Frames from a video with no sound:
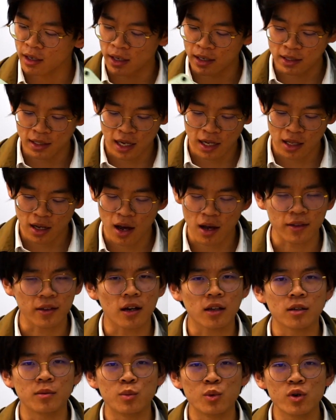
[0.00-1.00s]
it's kind of
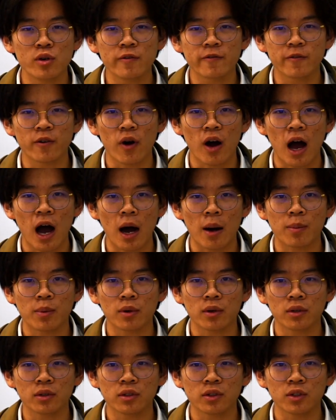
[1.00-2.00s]
another move for
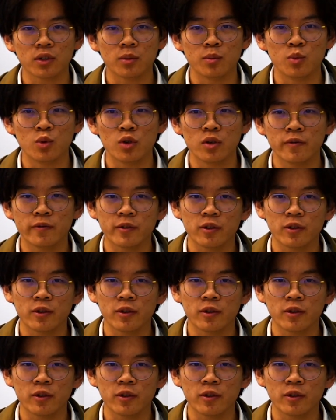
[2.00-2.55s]
Apple to move